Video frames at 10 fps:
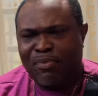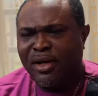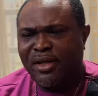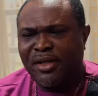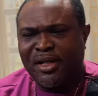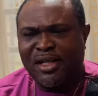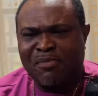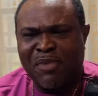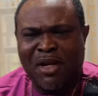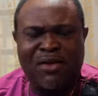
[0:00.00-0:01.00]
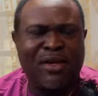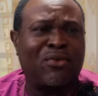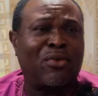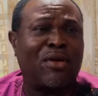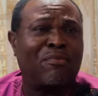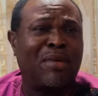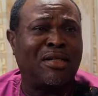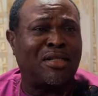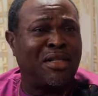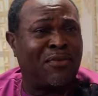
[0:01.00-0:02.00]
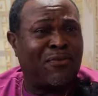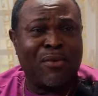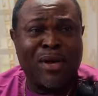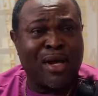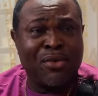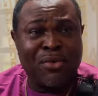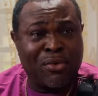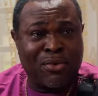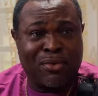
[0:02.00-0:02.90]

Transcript: 3.6 million in 12 months. If I were